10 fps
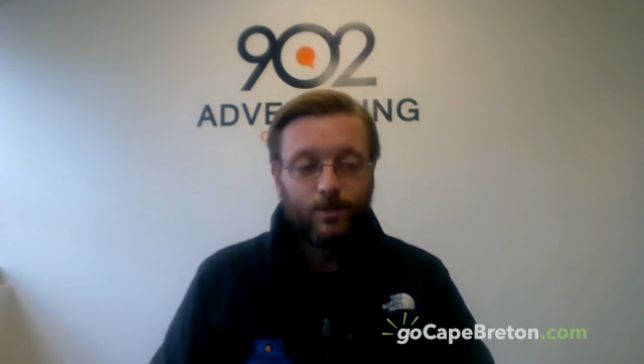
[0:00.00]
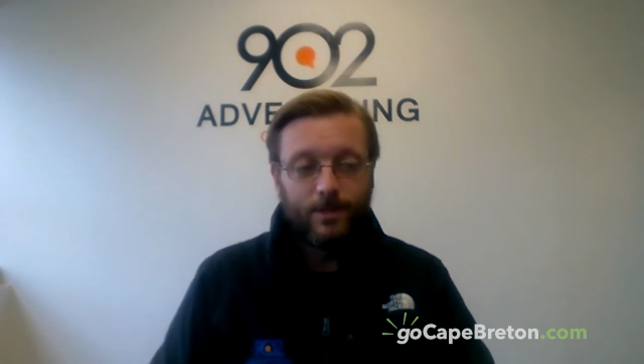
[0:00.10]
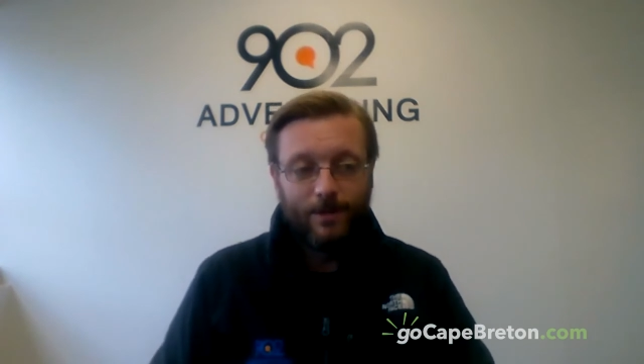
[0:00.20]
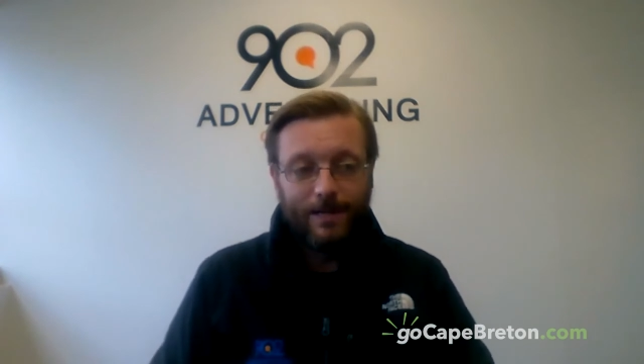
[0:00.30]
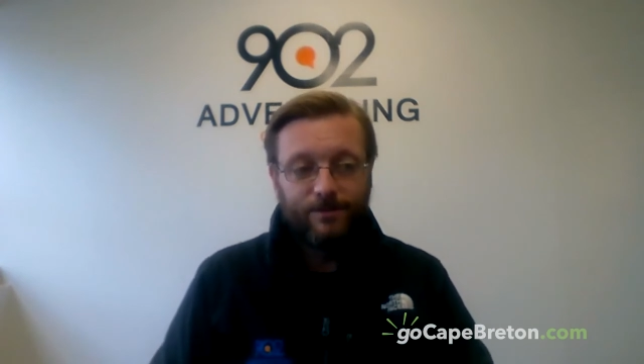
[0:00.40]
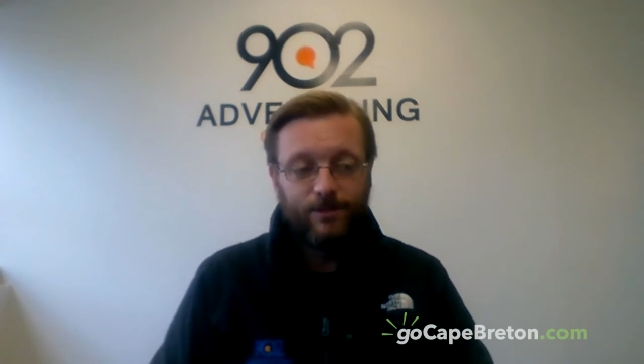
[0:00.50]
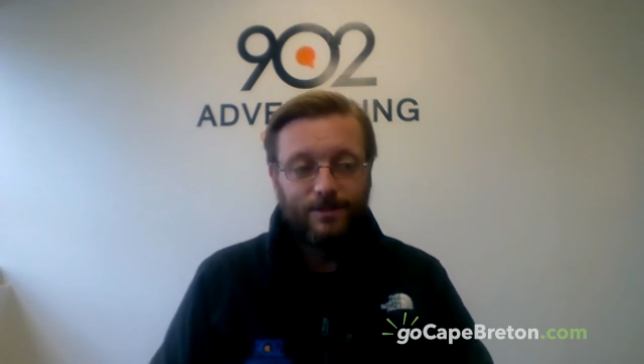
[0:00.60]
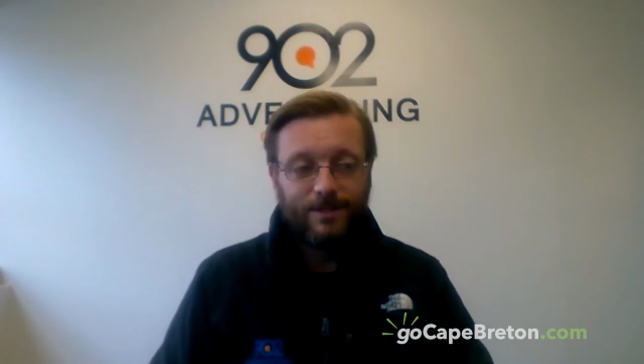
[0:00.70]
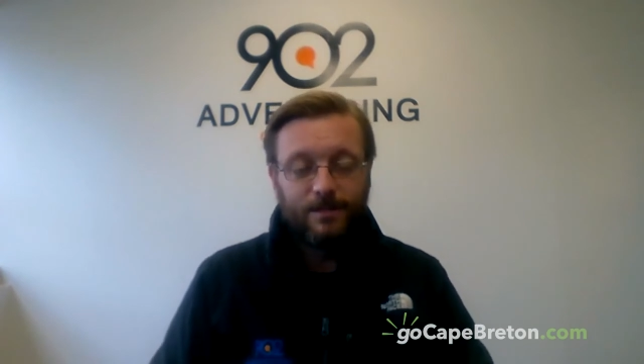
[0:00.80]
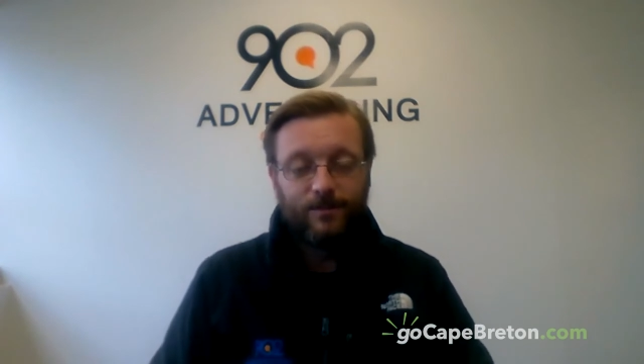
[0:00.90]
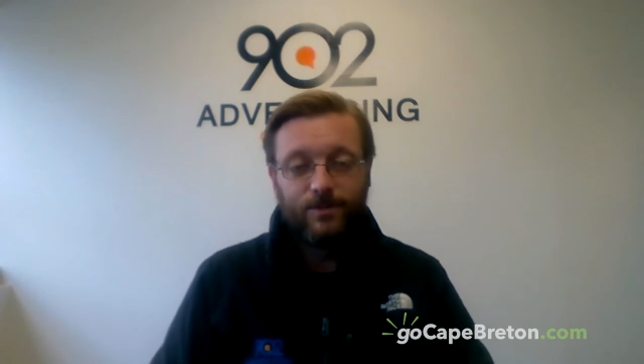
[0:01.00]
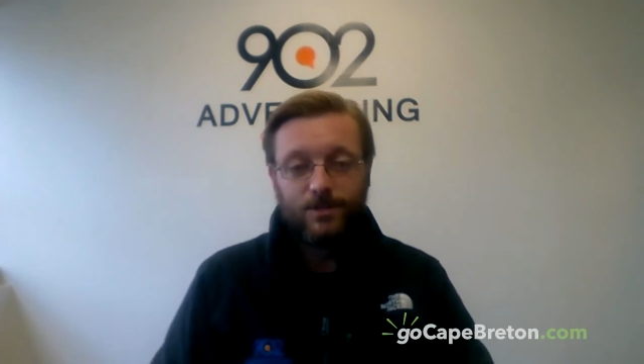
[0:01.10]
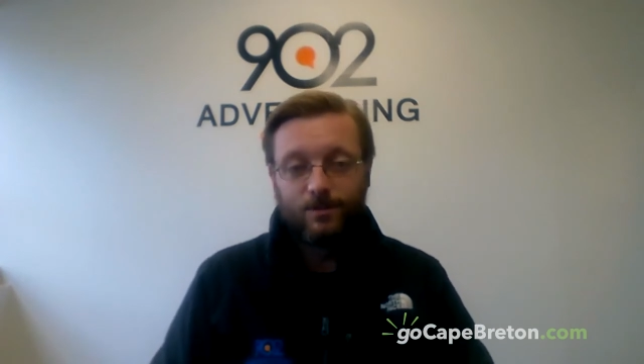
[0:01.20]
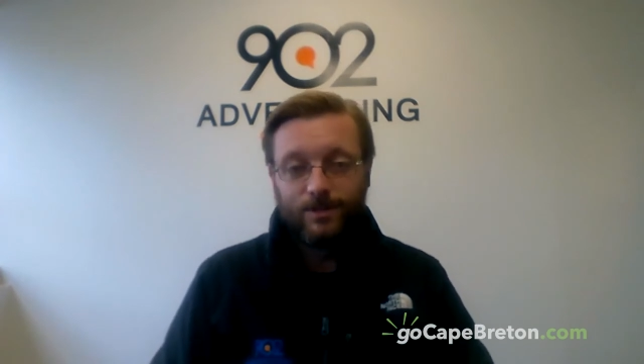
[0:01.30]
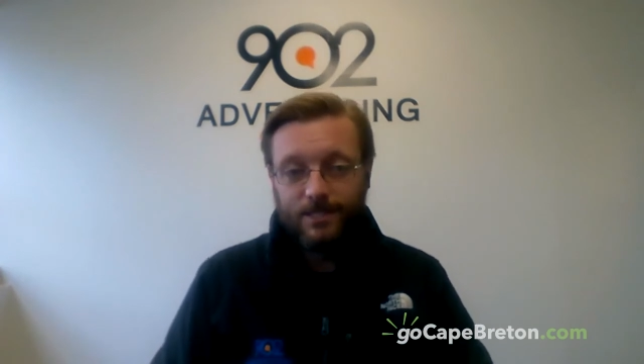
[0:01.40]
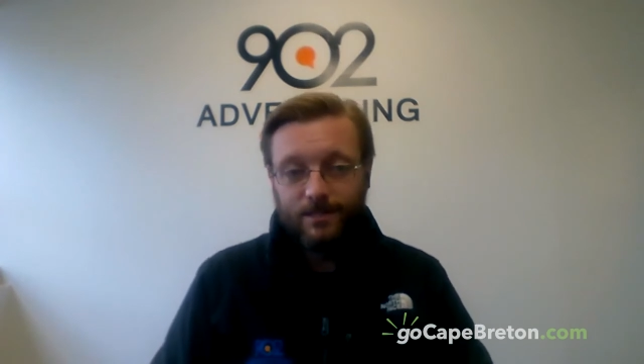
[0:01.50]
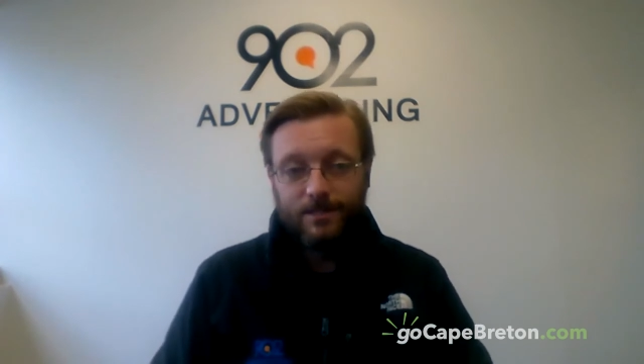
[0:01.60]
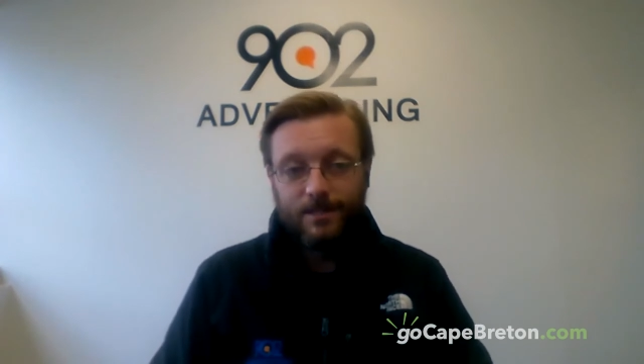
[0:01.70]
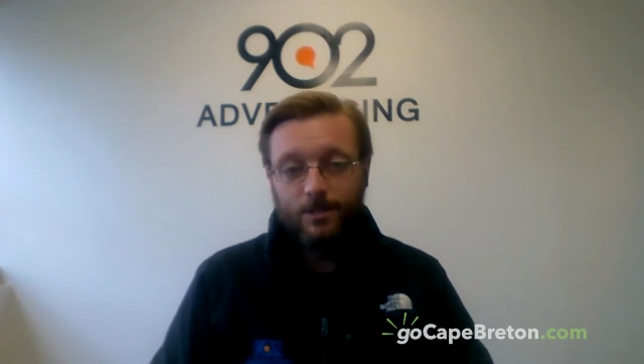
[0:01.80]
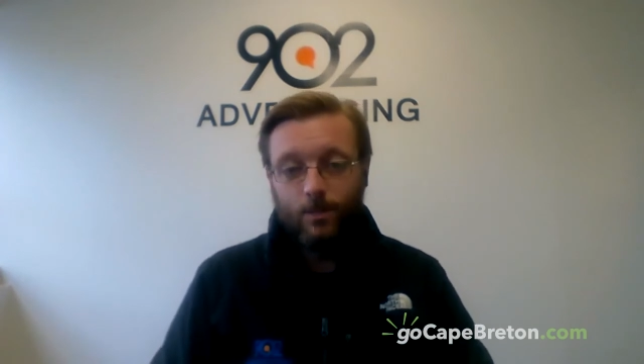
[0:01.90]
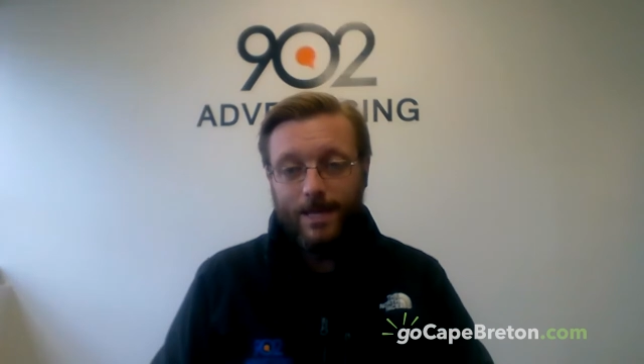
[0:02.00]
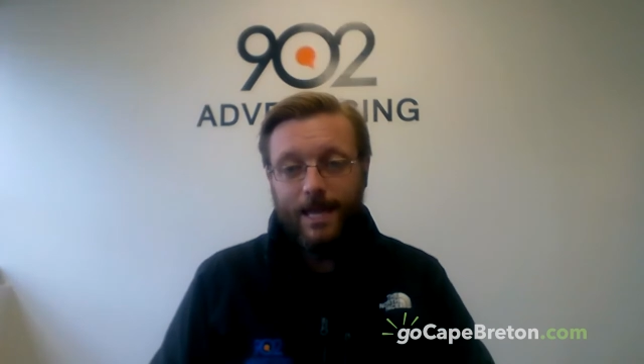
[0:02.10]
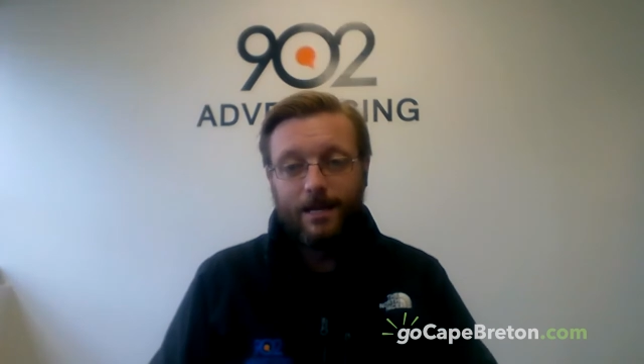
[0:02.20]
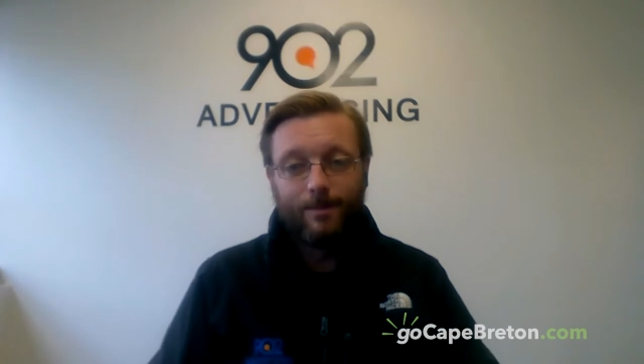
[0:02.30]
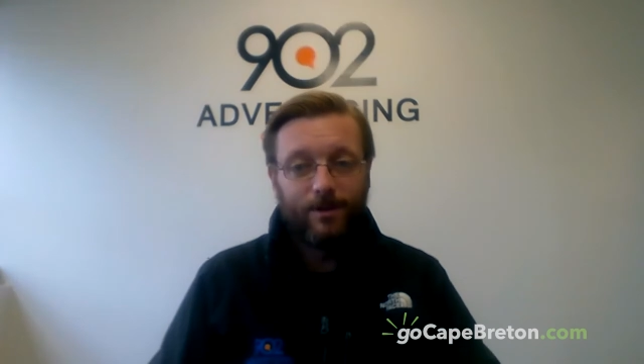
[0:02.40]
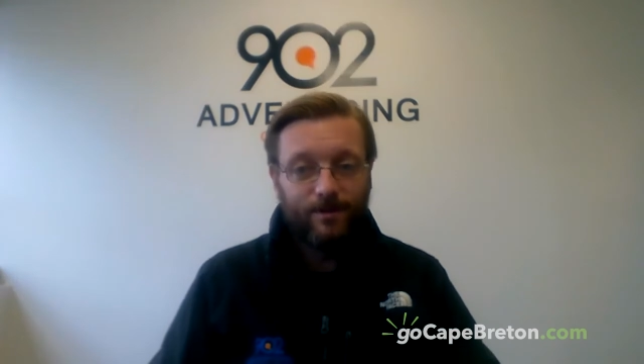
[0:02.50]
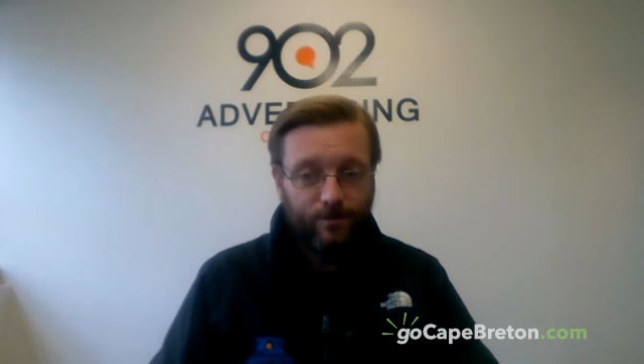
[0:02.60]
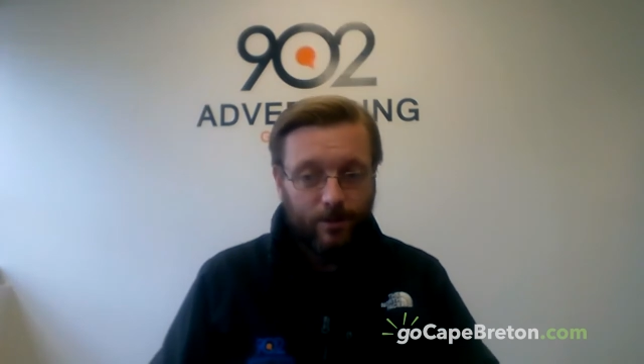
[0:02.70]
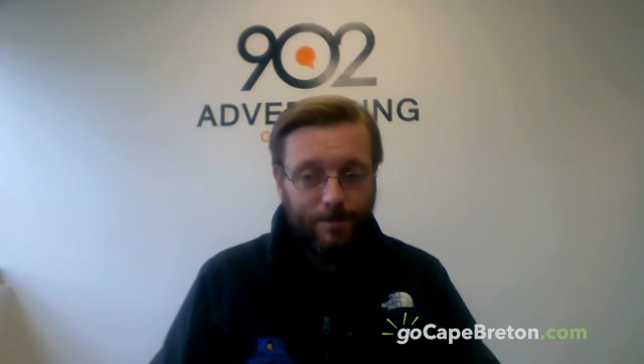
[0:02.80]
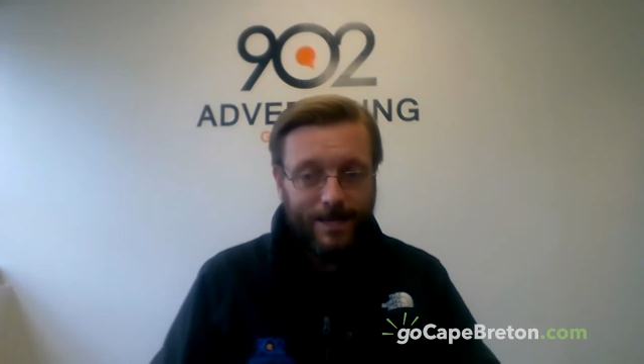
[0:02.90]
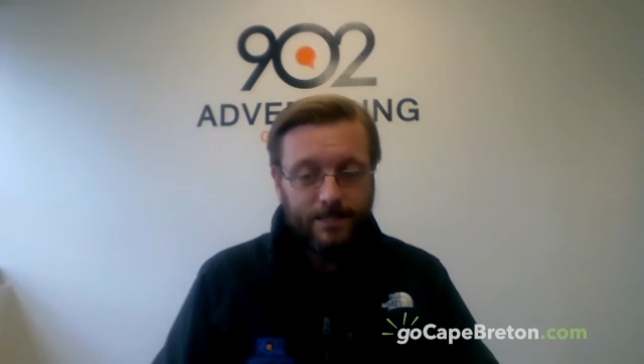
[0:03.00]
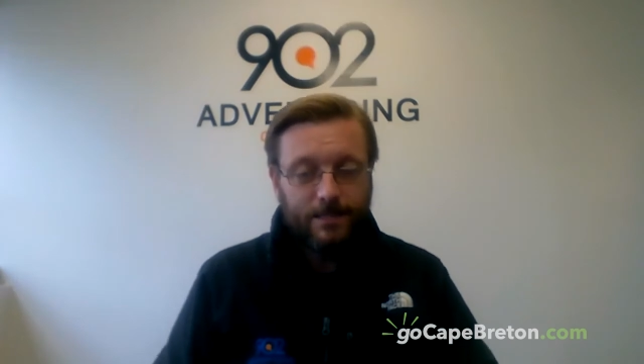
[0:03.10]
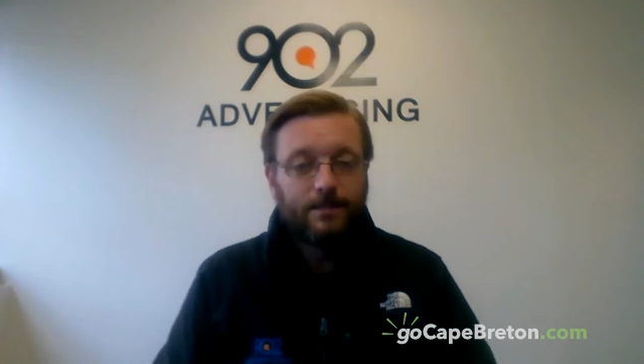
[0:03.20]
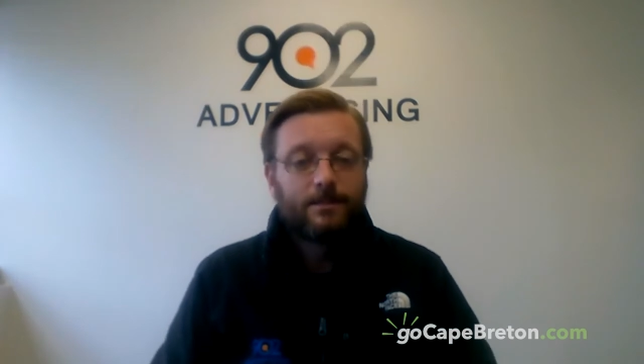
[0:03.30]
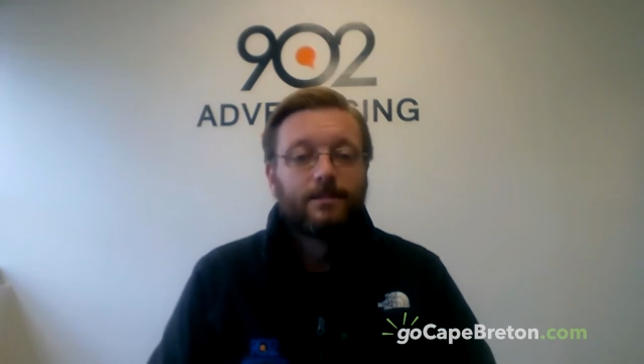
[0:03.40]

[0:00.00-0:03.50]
we don't have to do things like physical distancing, so we can operate at full capacity,